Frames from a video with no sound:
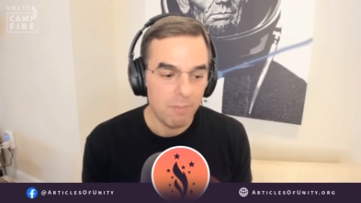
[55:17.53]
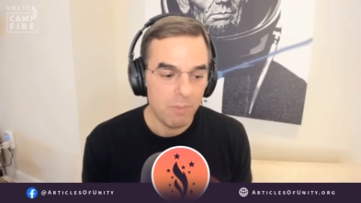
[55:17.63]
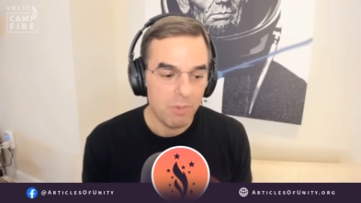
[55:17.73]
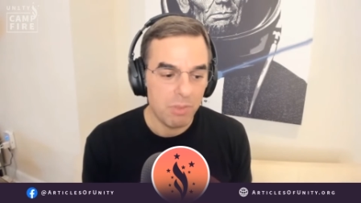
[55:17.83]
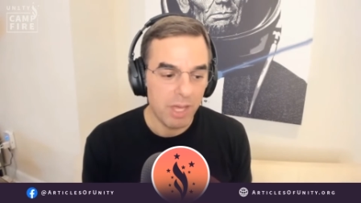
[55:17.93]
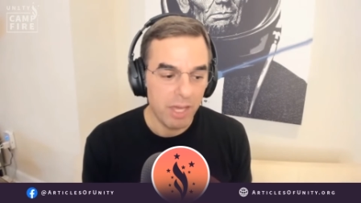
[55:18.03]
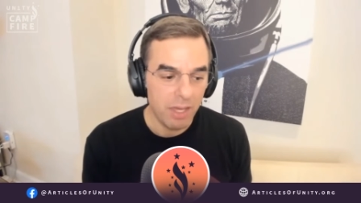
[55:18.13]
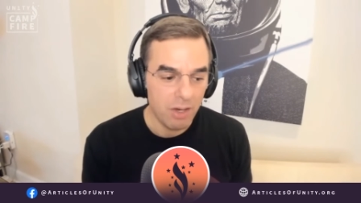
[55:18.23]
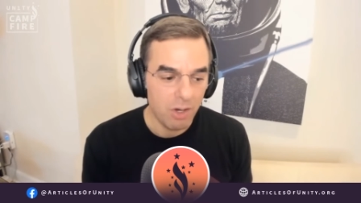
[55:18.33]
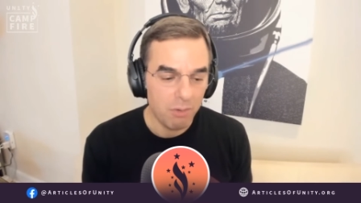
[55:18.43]

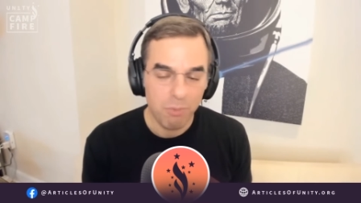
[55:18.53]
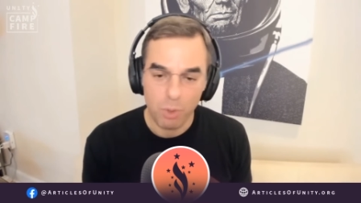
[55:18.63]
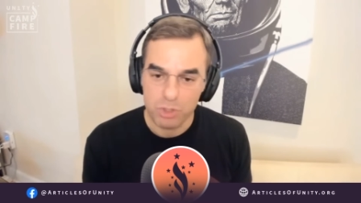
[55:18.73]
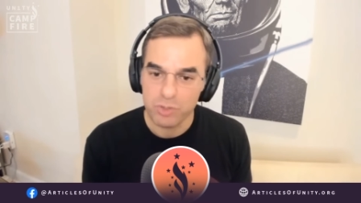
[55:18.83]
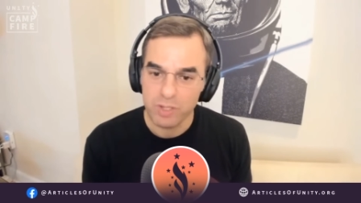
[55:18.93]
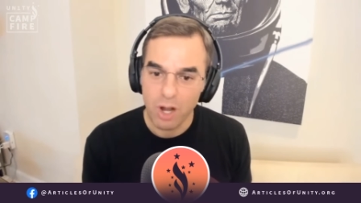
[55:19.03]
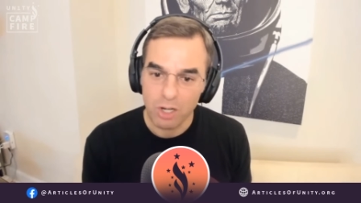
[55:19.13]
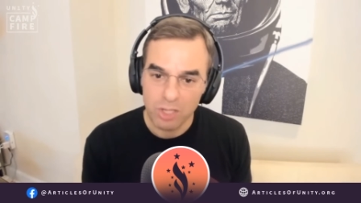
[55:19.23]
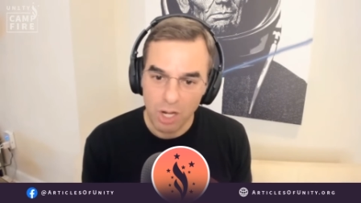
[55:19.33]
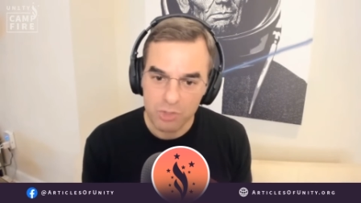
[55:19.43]
They unfortunately are
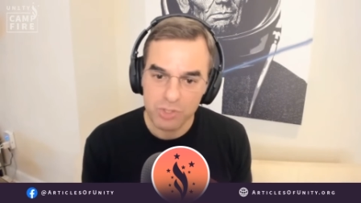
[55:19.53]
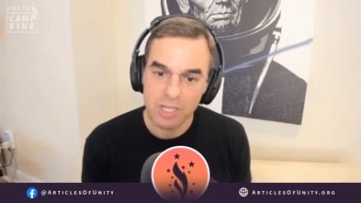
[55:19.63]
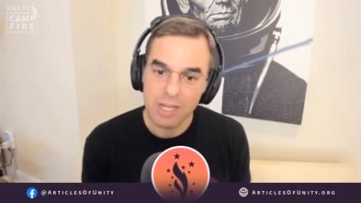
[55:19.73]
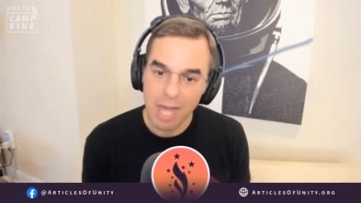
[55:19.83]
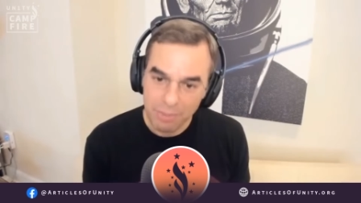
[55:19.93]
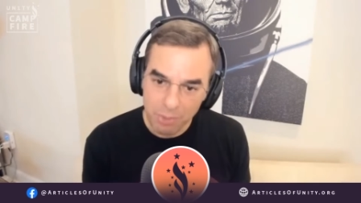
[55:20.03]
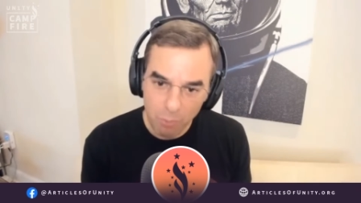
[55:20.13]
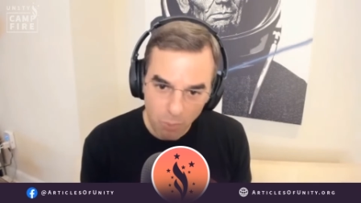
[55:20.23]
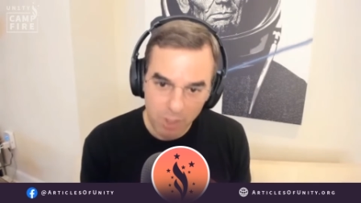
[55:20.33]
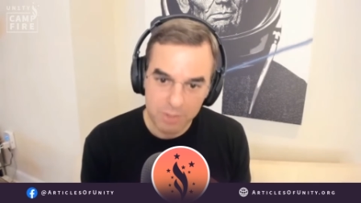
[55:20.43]
largely not the
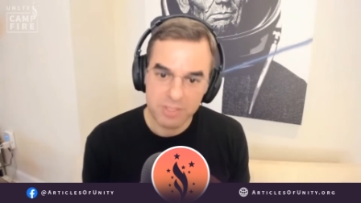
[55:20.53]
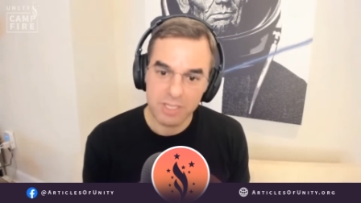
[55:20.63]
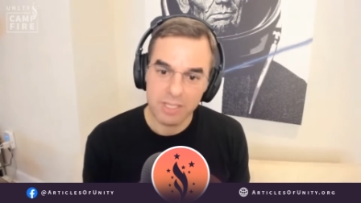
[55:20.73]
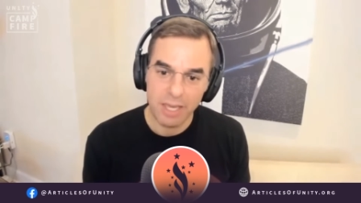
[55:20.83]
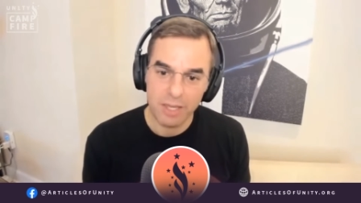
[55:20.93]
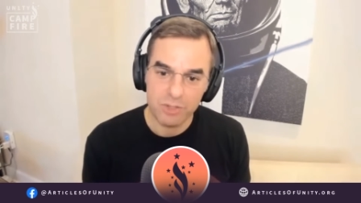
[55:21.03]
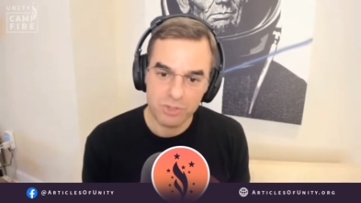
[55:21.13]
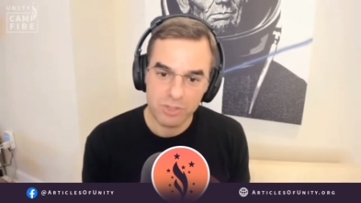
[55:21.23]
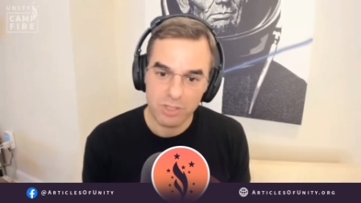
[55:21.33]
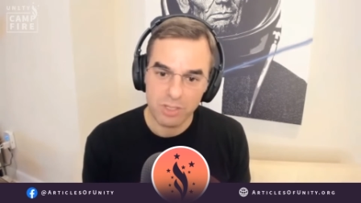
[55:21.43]
ones
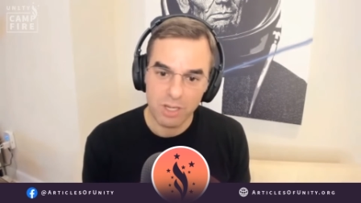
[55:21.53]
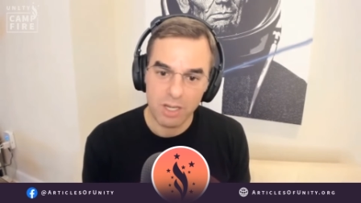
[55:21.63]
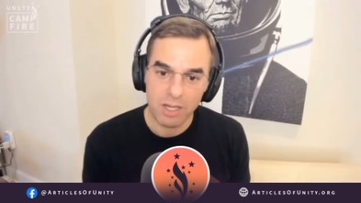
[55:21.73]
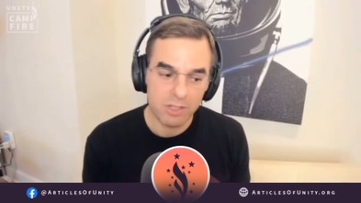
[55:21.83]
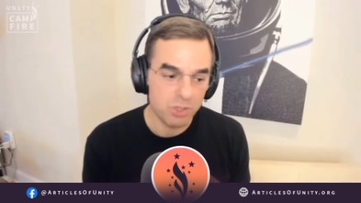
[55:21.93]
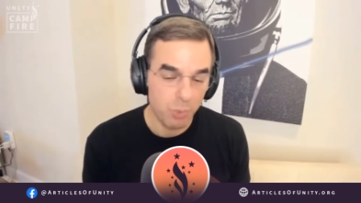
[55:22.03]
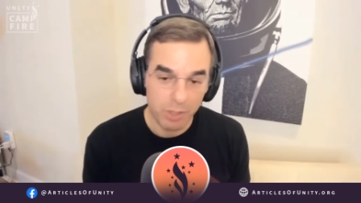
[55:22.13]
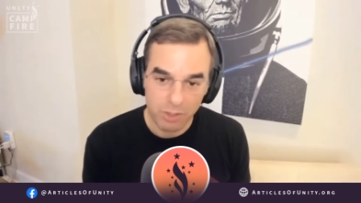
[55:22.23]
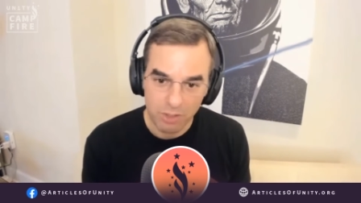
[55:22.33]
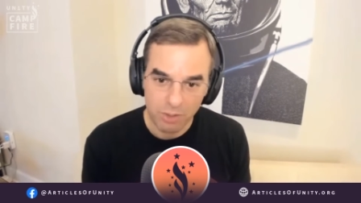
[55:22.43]
engaged on
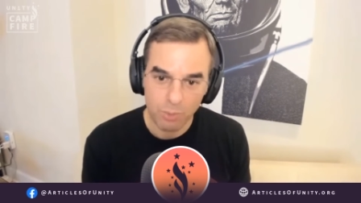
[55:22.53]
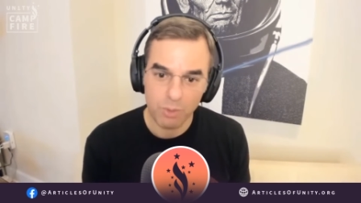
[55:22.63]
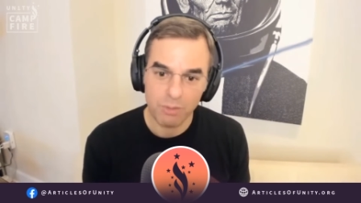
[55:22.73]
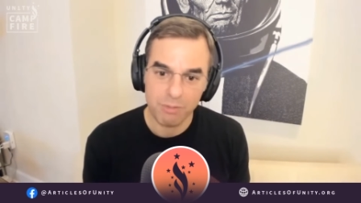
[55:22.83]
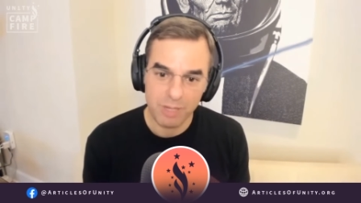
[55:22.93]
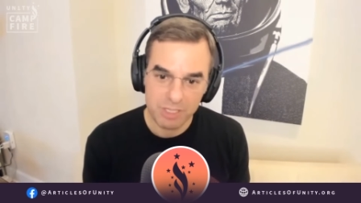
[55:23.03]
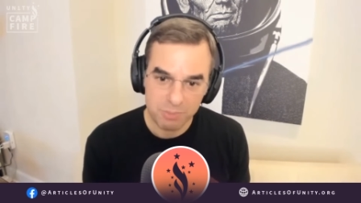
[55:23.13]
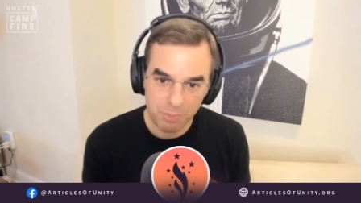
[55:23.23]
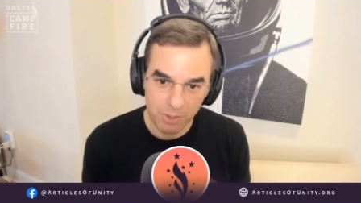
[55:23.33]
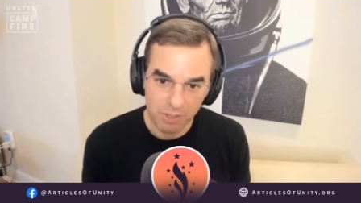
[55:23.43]
Twitter or
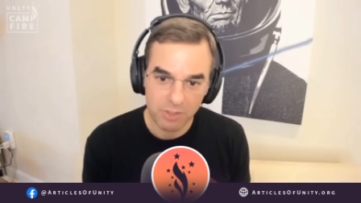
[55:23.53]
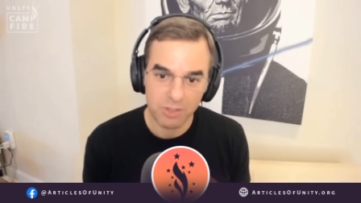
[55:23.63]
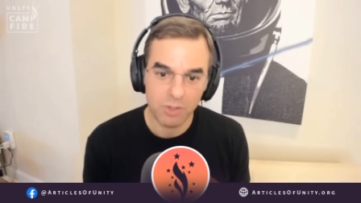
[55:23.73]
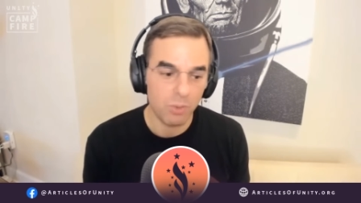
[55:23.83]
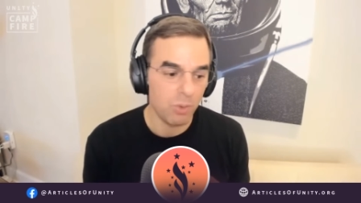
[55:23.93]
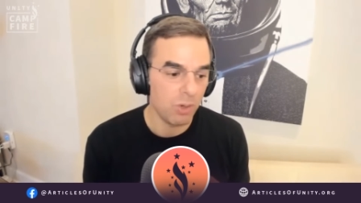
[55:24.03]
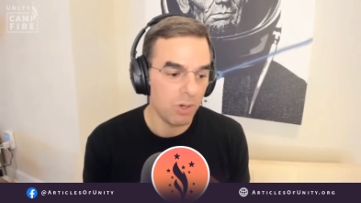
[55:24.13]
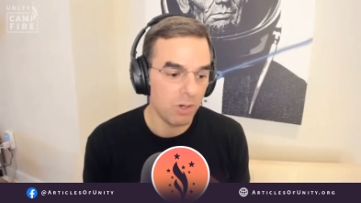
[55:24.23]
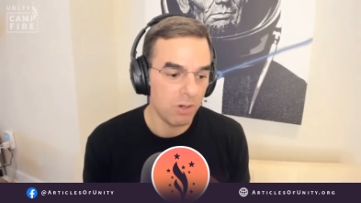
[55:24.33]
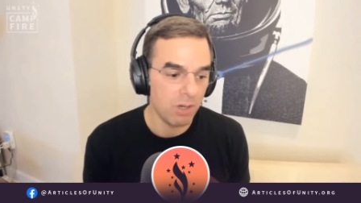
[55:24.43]
Facebook
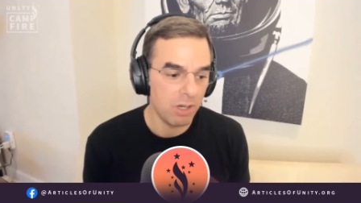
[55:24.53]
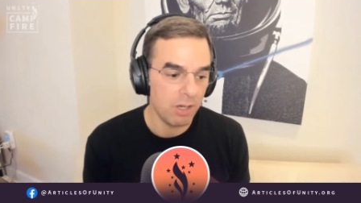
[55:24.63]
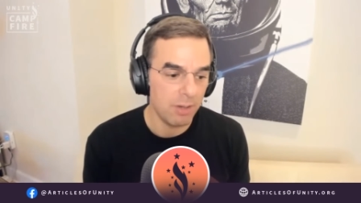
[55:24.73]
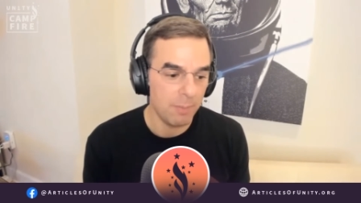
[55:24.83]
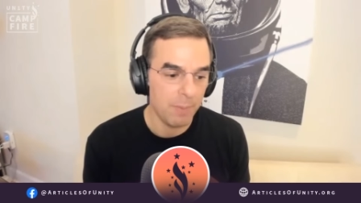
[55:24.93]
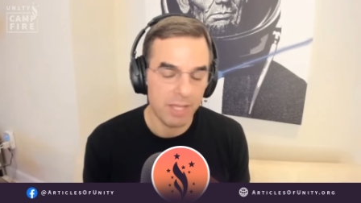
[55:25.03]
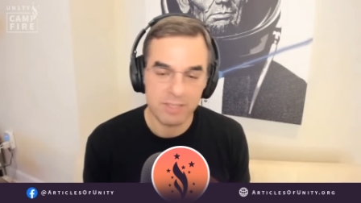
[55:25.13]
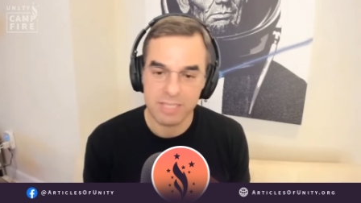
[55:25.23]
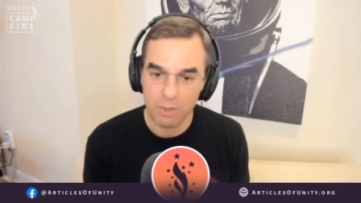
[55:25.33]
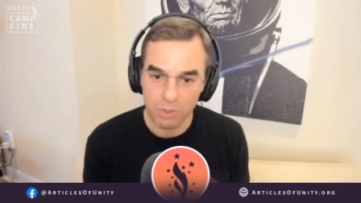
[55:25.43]
or
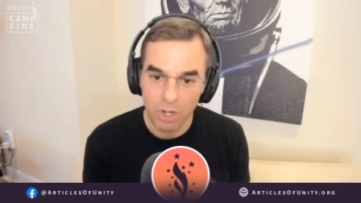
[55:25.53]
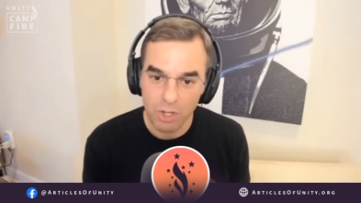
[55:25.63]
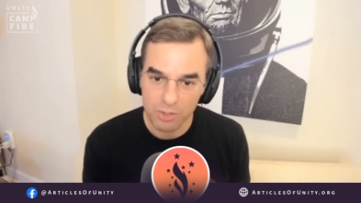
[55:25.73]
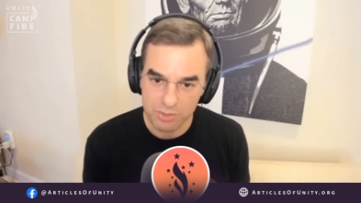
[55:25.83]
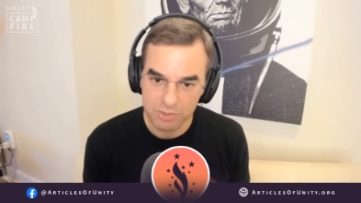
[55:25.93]
at town halls.